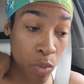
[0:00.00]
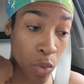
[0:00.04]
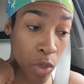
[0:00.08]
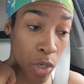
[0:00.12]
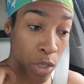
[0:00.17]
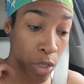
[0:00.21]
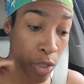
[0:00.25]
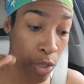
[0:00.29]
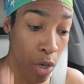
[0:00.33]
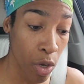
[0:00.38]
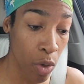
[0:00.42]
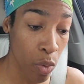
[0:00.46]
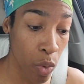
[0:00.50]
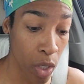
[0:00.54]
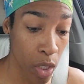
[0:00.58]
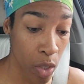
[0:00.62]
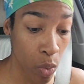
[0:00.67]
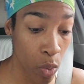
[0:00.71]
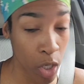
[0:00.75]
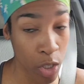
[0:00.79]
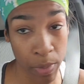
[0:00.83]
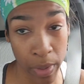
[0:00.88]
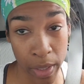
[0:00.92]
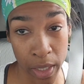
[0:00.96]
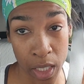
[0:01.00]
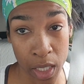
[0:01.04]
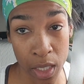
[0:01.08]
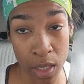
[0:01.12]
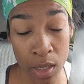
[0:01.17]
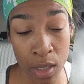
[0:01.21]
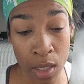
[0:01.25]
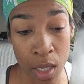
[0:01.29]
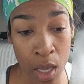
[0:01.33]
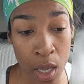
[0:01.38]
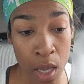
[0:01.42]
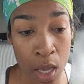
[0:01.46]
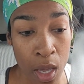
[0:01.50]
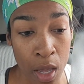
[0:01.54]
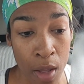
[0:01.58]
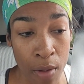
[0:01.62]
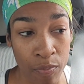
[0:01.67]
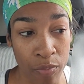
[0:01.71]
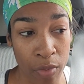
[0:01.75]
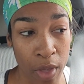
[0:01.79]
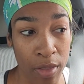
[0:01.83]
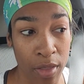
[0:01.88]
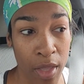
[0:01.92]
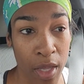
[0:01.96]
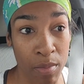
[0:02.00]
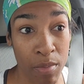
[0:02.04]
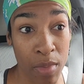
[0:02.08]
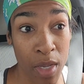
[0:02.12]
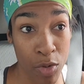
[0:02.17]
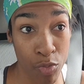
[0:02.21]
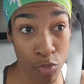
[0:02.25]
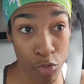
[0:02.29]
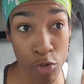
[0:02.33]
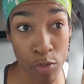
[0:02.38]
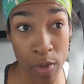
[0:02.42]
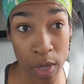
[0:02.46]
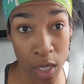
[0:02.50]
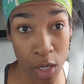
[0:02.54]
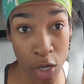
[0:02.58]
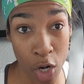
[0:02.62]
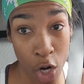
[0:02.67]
We're going to watch my niece, and then me and Ruben